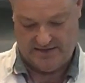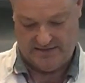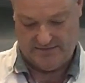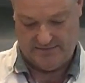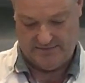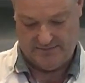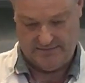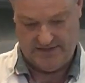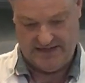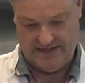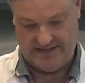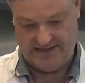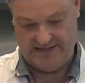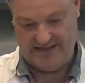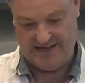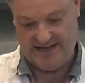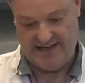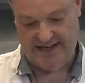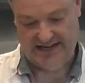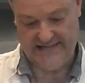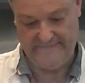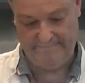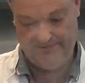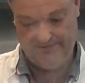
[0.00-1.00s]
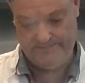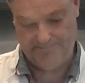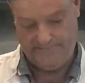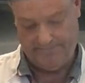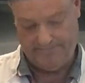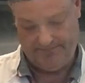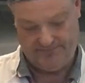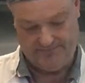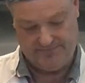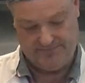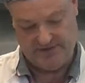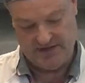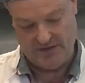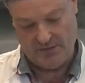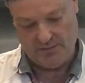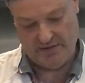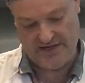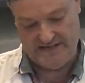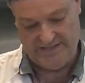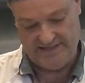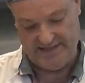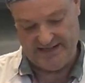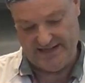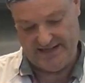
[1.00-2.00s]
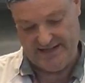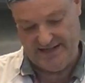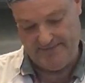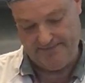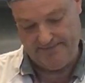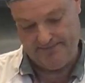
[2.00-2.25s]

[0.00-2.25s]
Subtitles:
mix it in, don't waste any.